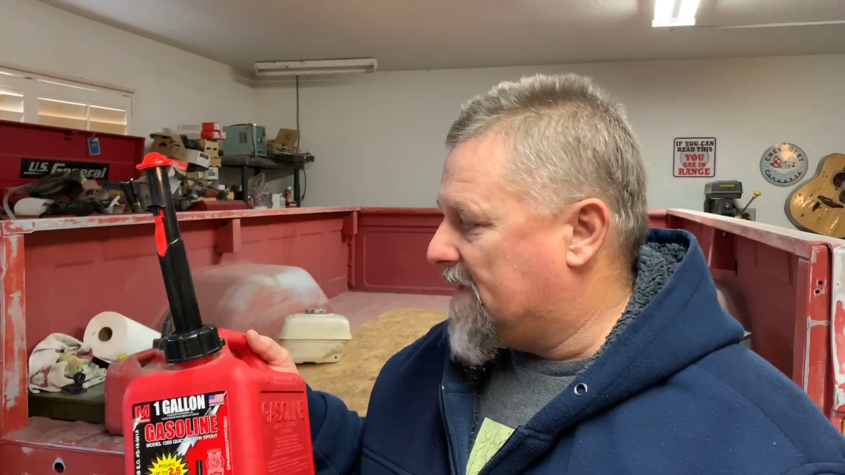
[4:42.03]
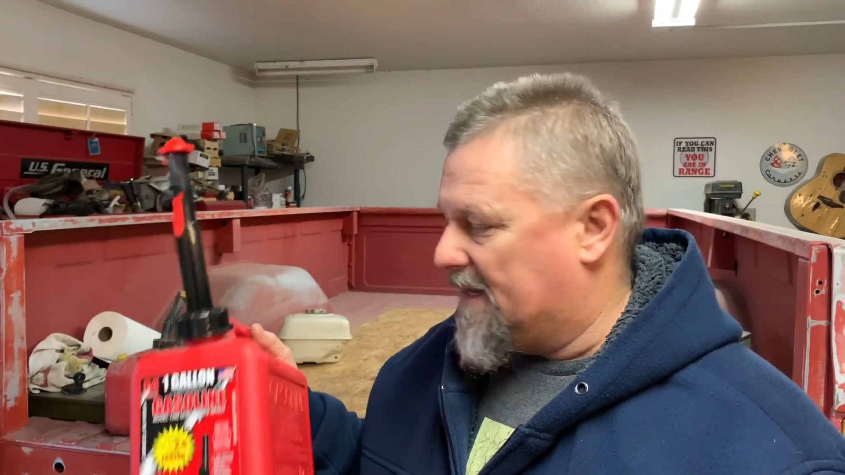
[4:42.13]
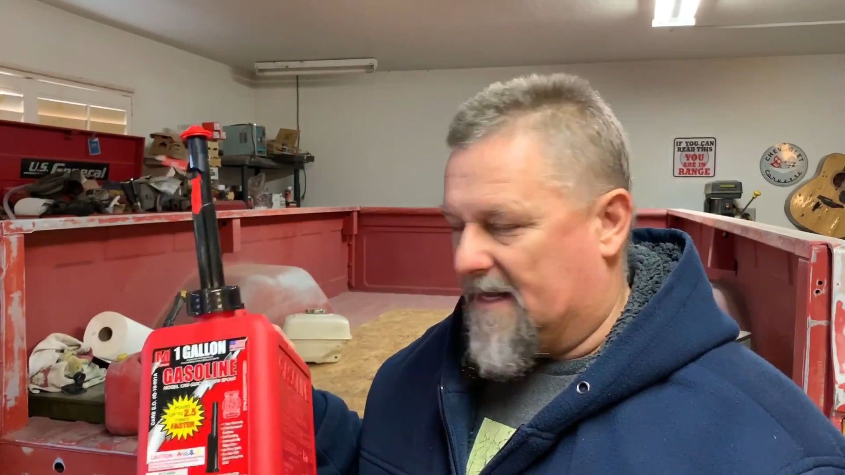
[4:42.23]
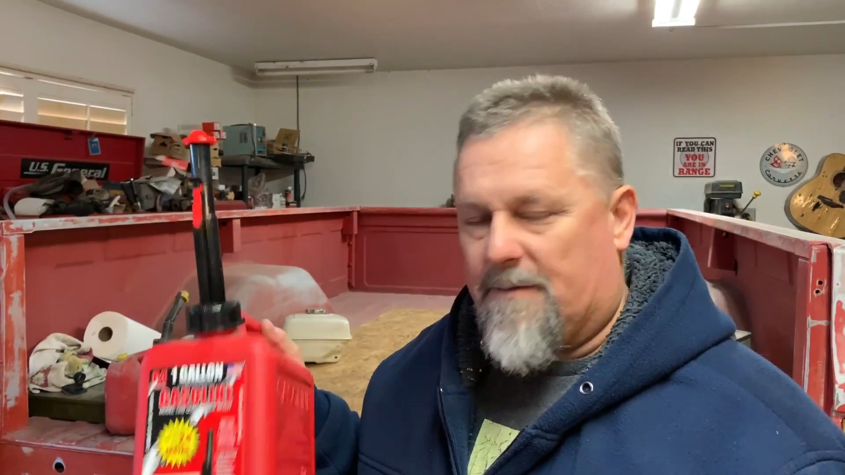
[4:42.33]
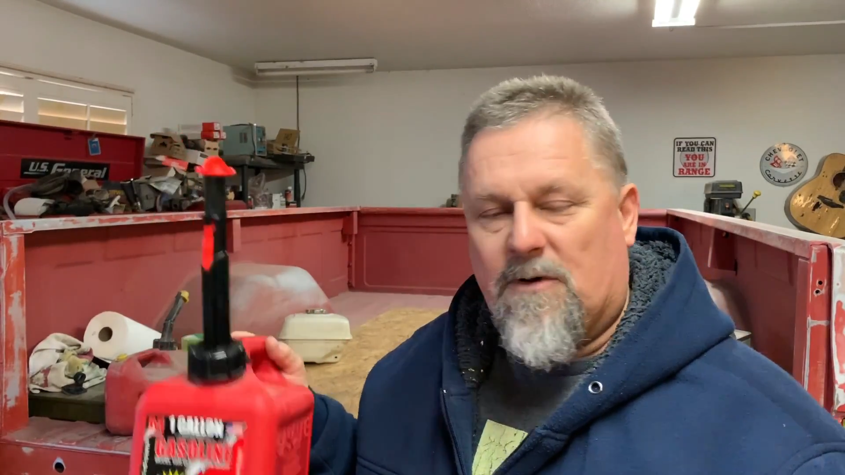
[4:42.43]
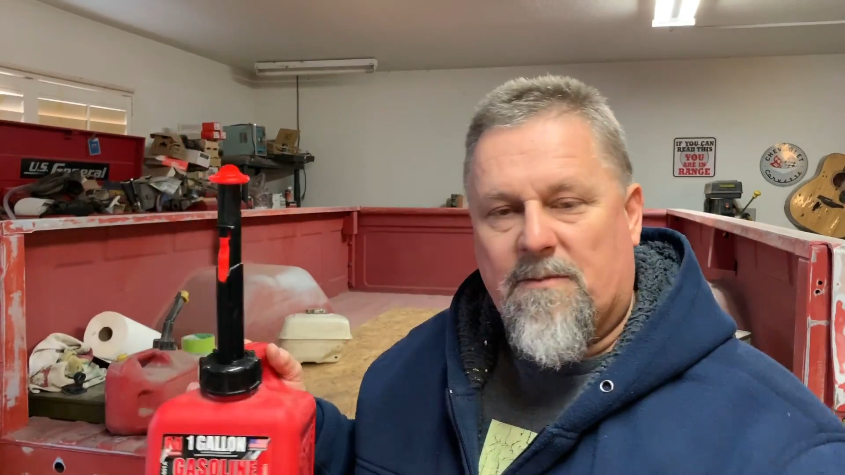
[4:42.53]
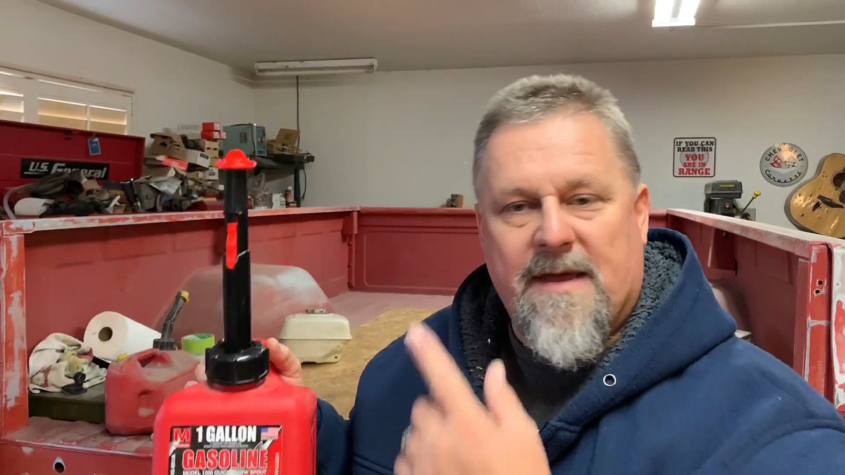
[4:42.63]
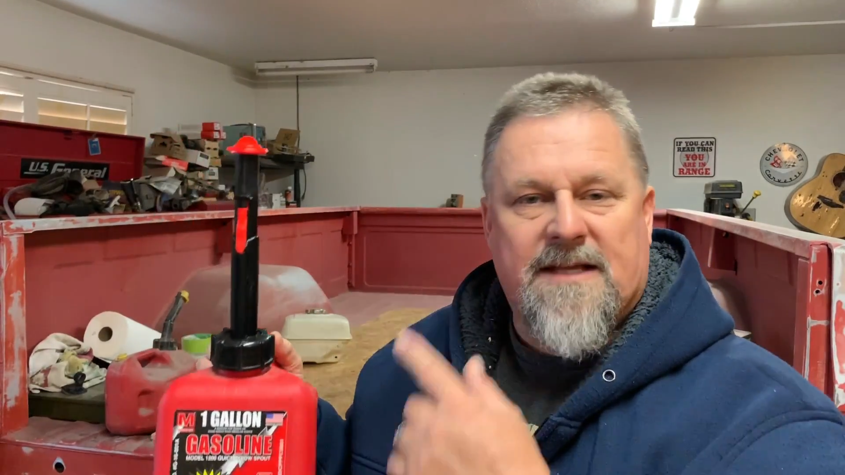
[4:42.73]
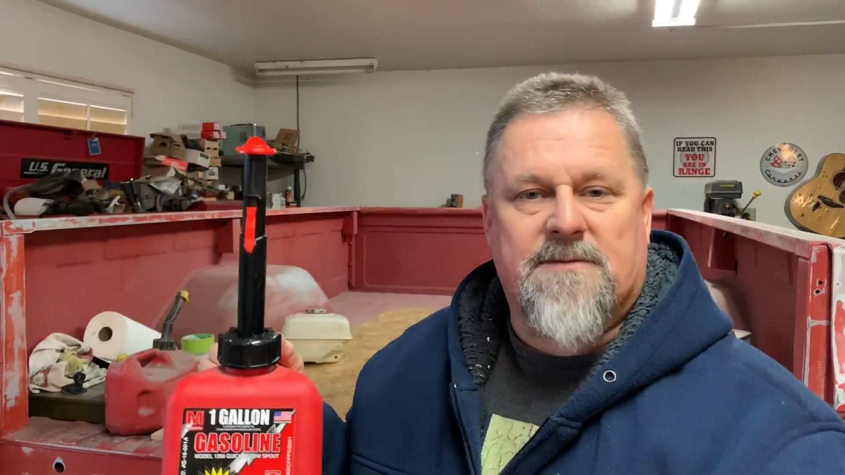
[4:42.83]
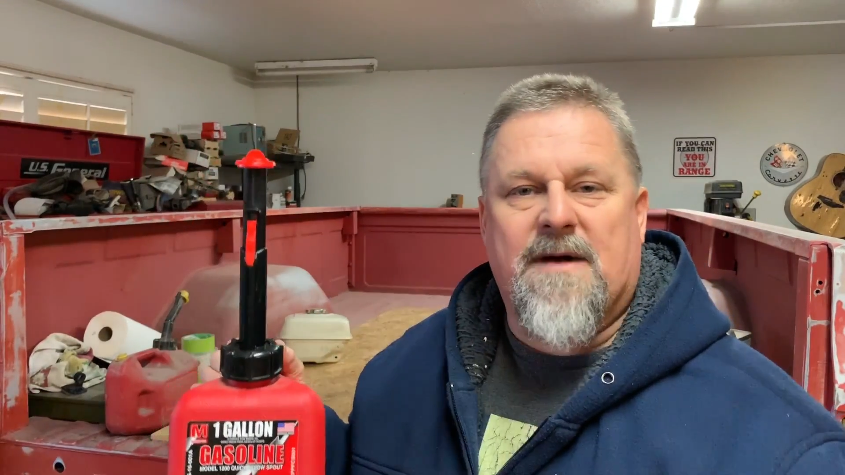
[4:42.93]
And then I'm going to
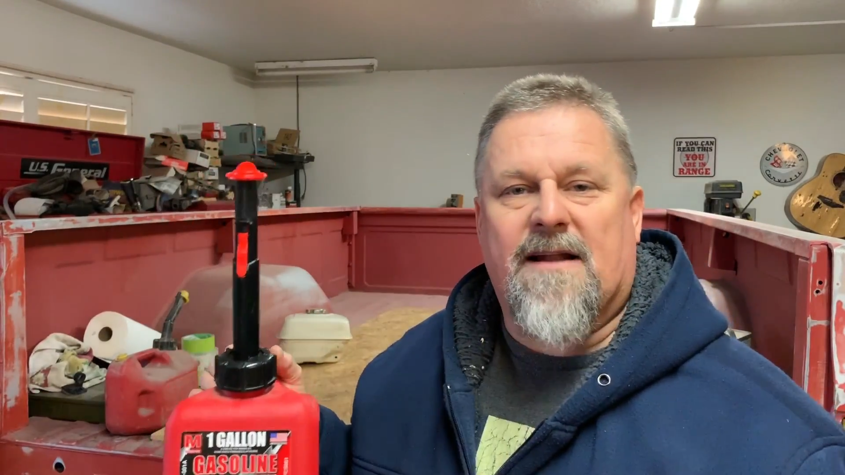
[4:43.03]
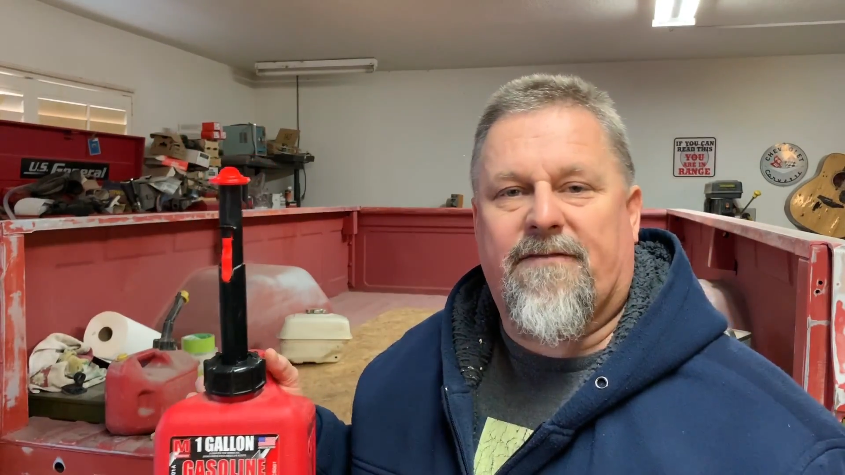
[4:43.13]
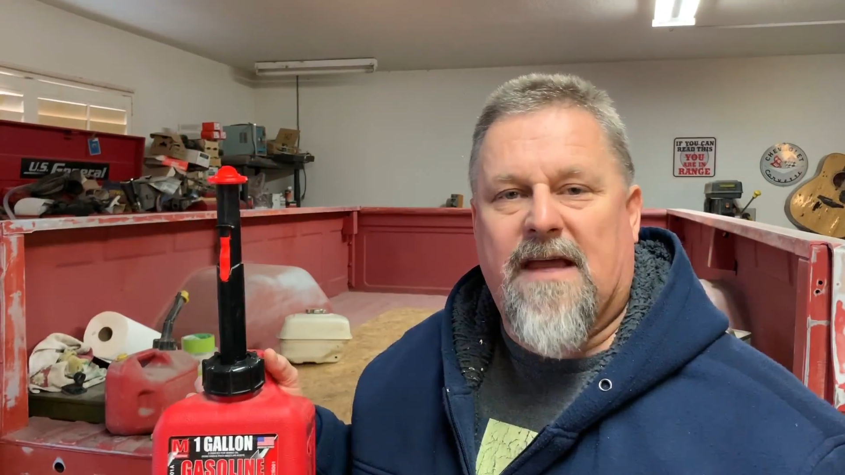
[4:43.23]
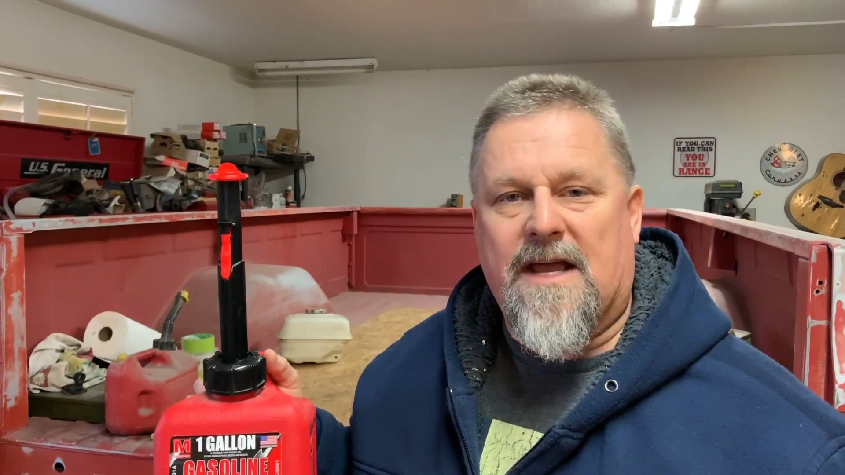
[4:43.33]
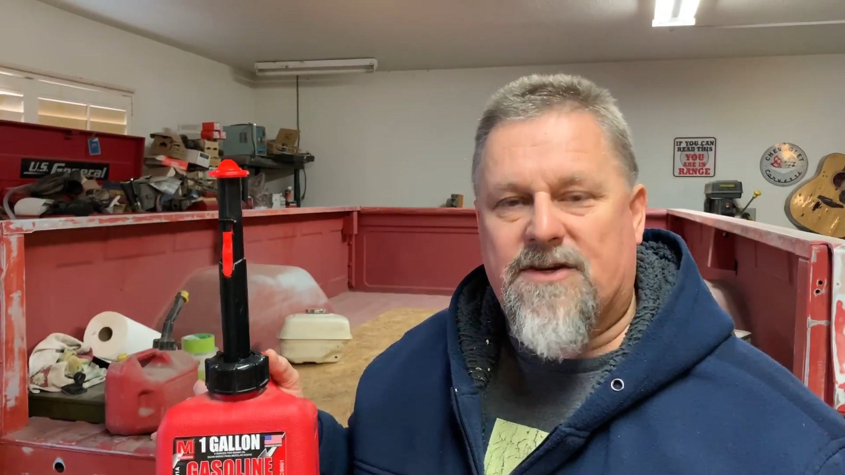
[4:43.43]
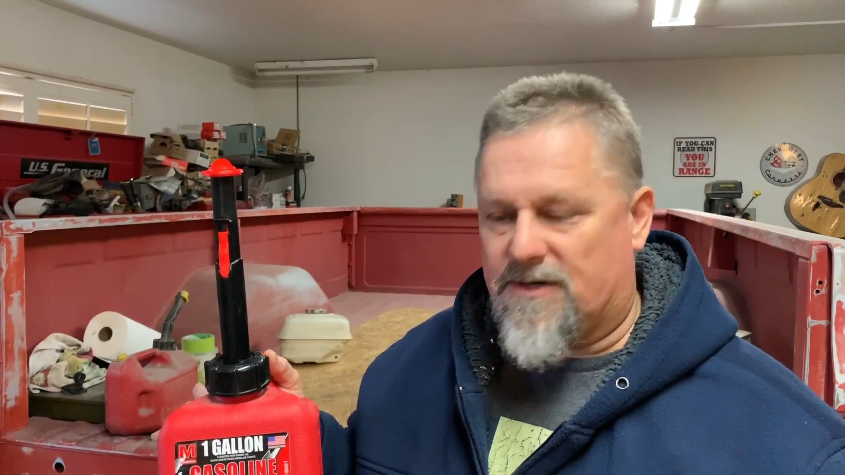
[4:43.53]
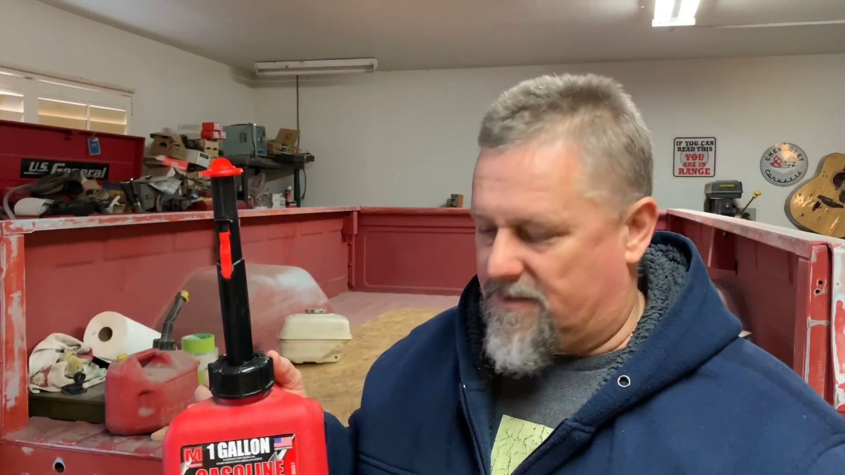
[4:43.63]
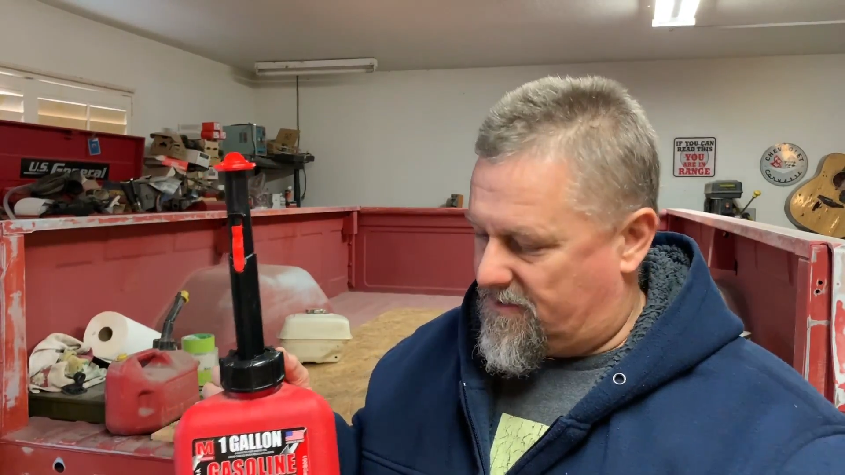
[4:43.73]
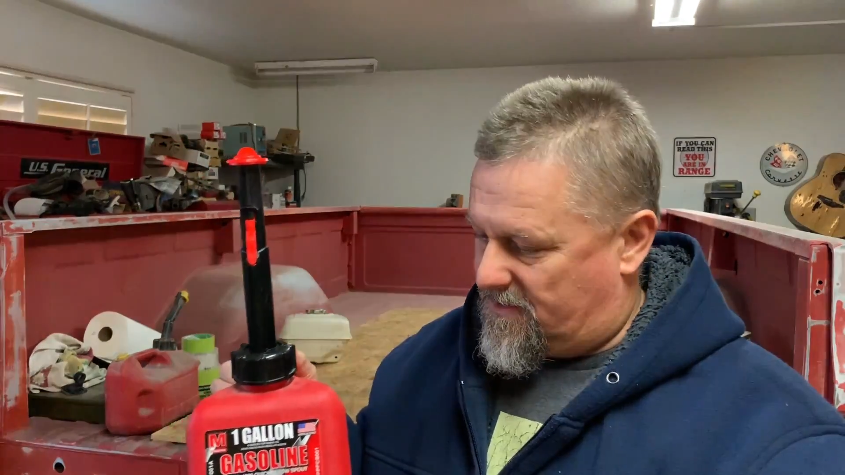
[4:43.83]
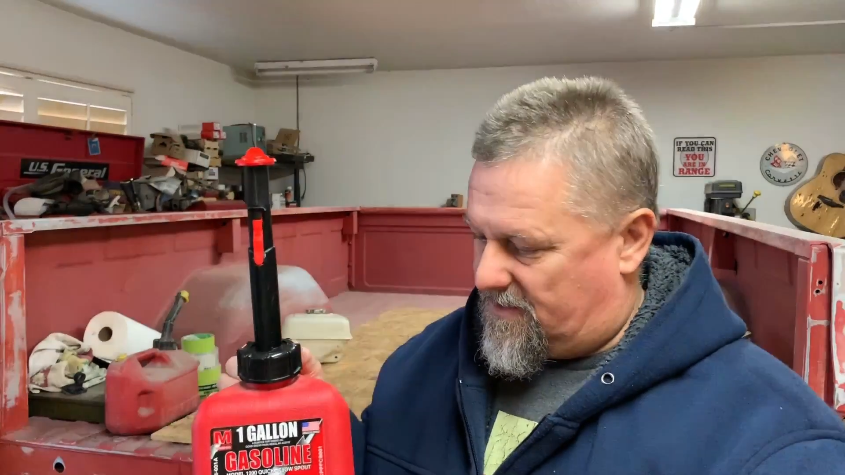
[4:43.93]
make some
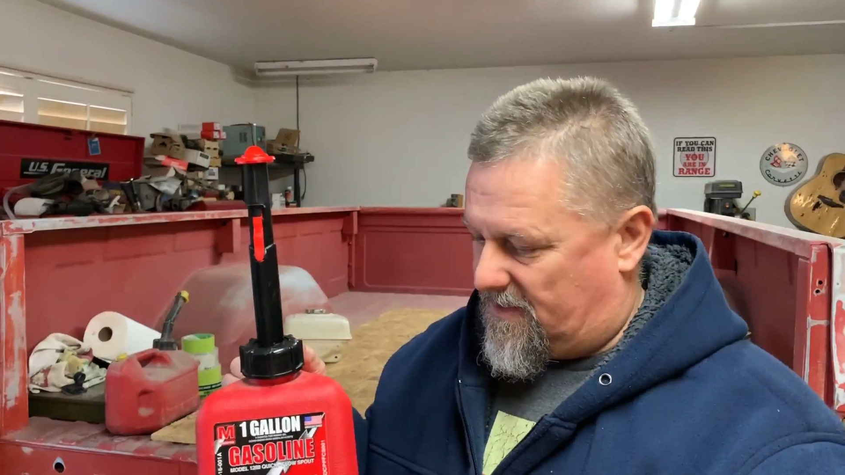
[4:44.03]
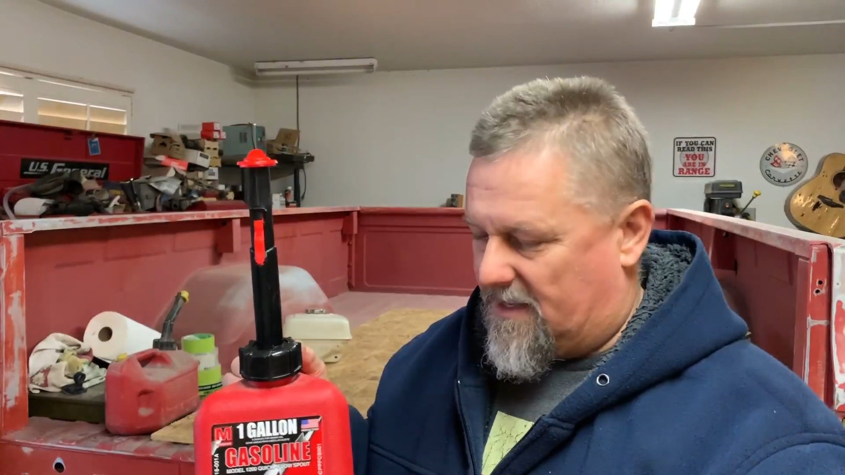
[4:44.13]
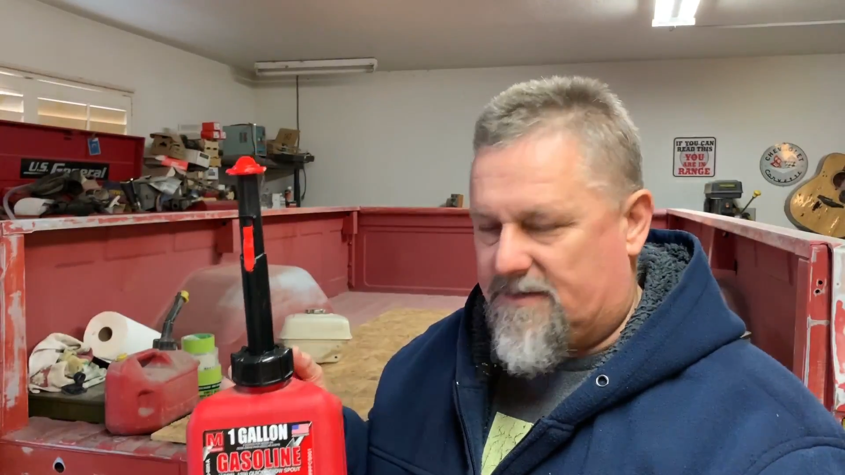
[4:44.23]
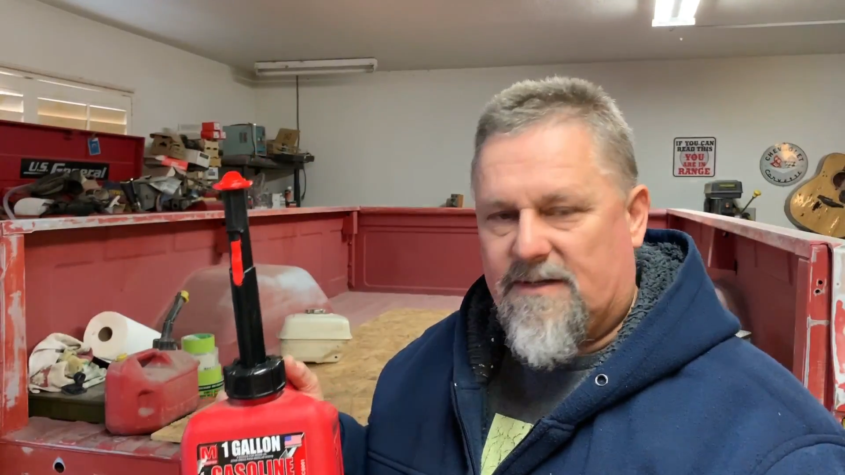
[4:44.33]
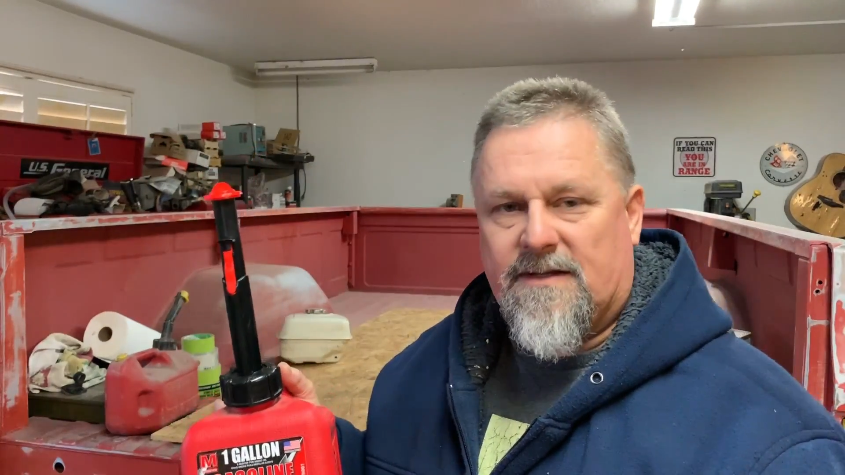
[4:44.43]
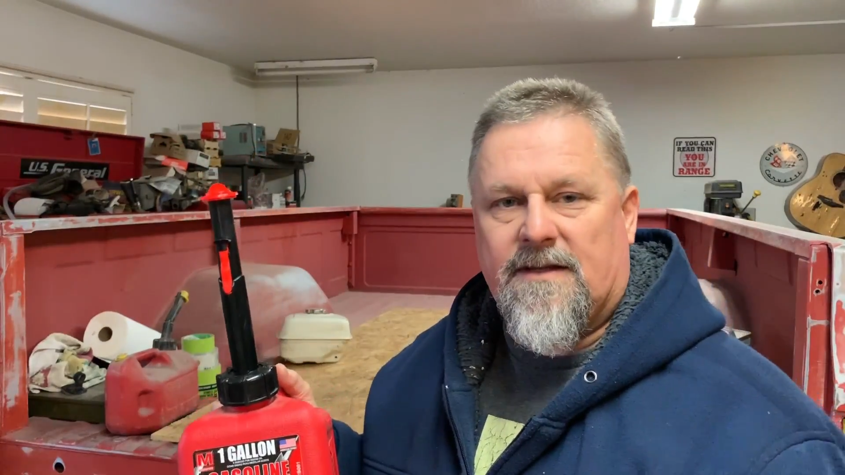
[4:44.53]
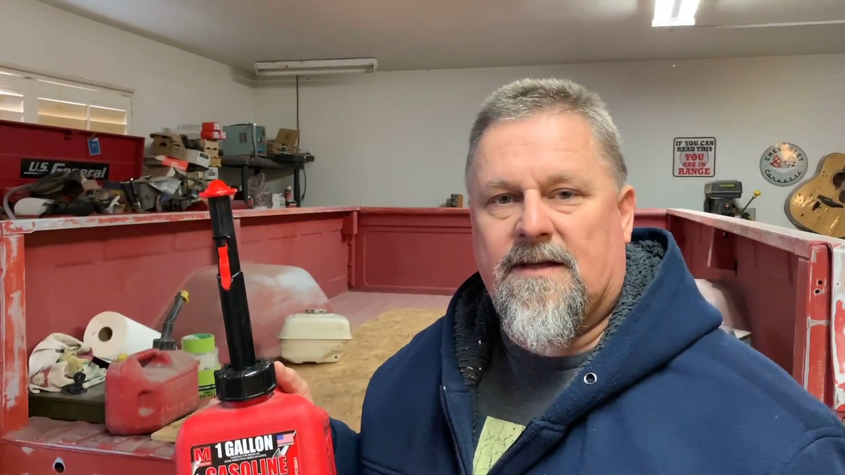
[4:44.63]
modifications to this